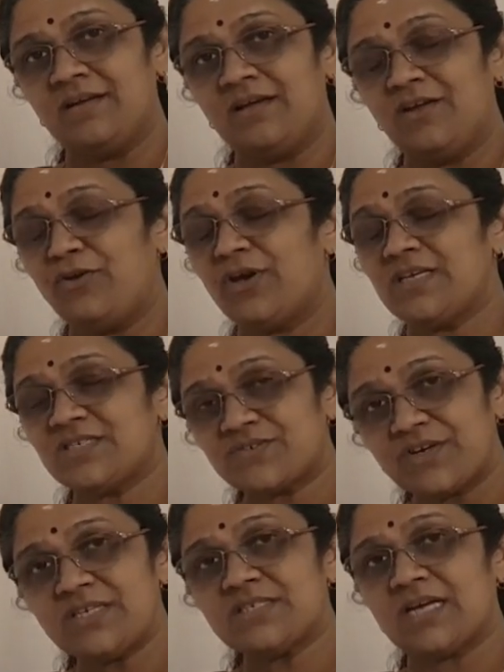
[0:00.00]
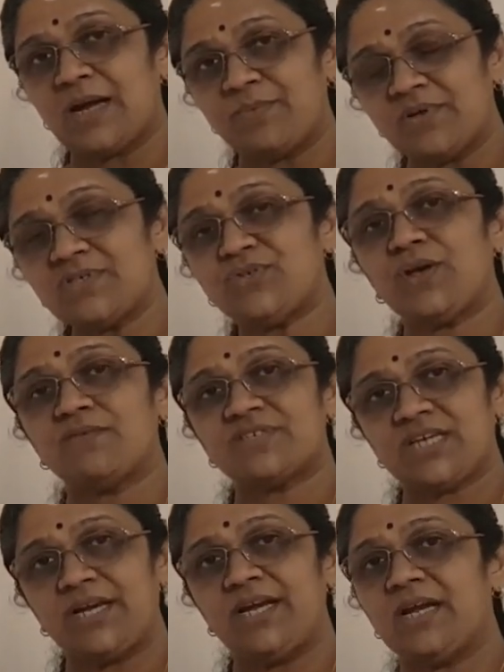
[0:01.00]
In your history chapters you have
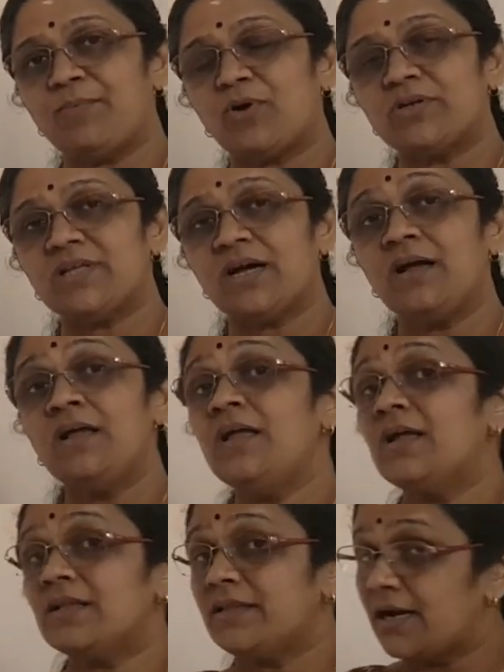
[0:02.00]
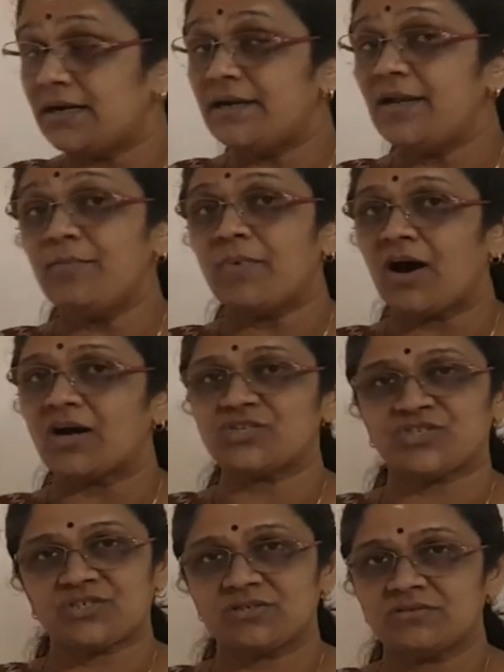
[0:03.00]
studied about the Dandi
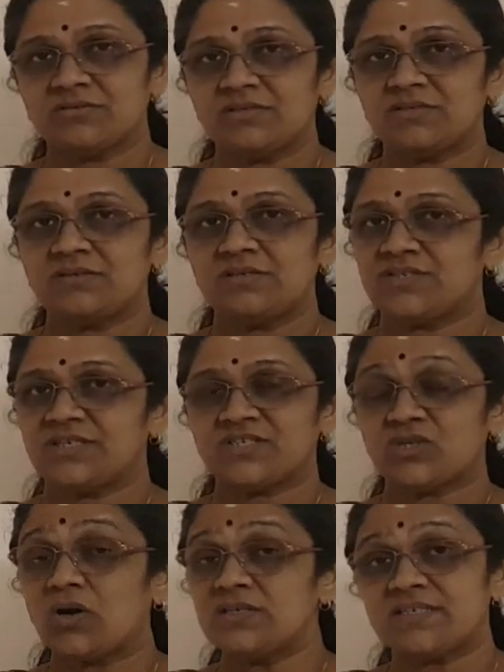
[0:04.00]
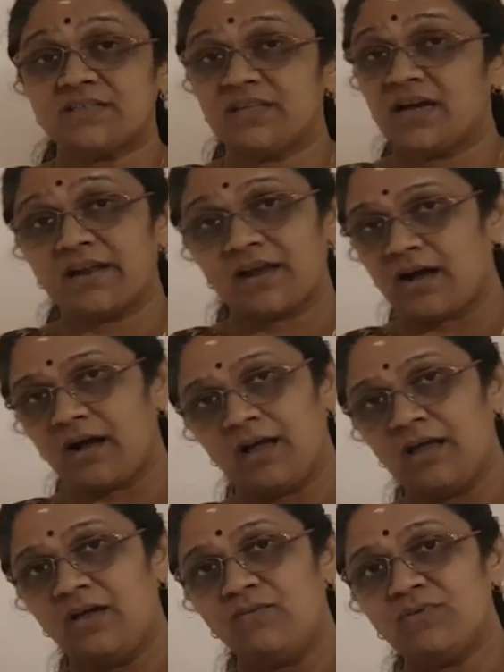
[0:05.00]
March Is it salt satyagraha,
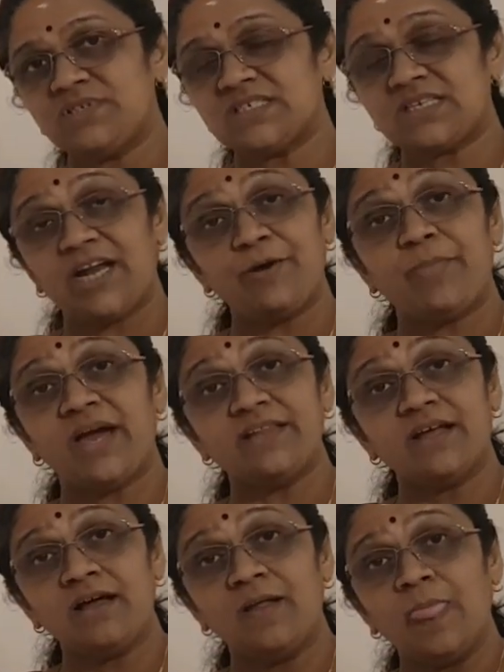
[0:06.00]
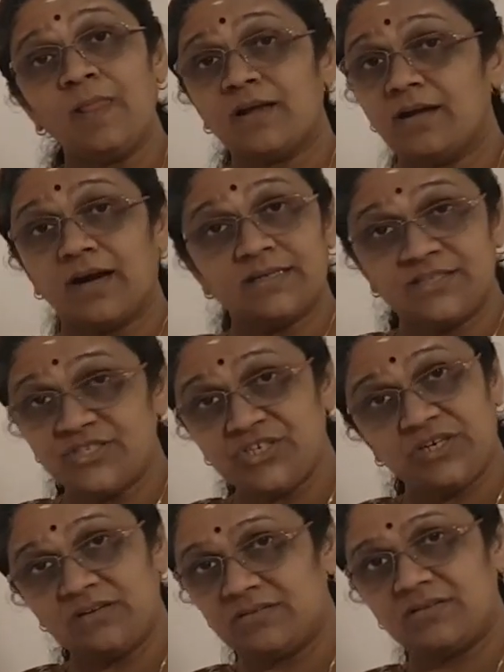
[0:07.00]
which is led by the
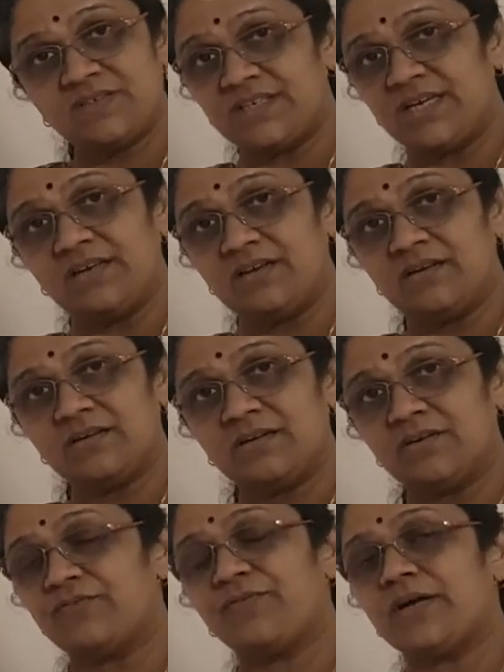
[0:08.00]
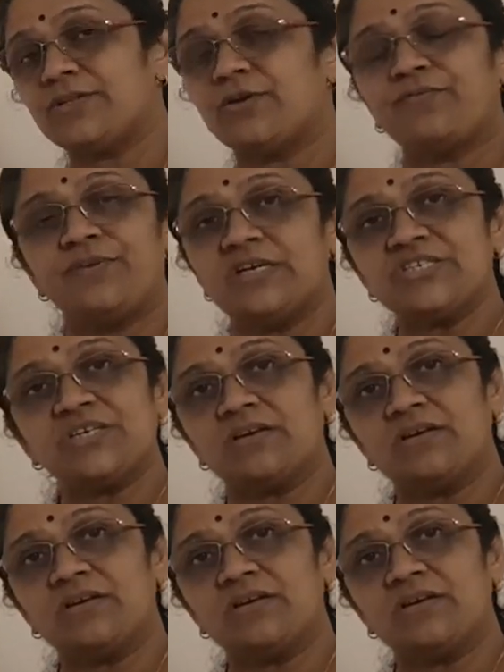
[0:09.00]
Gandhiji, isn't it? Our father of nation.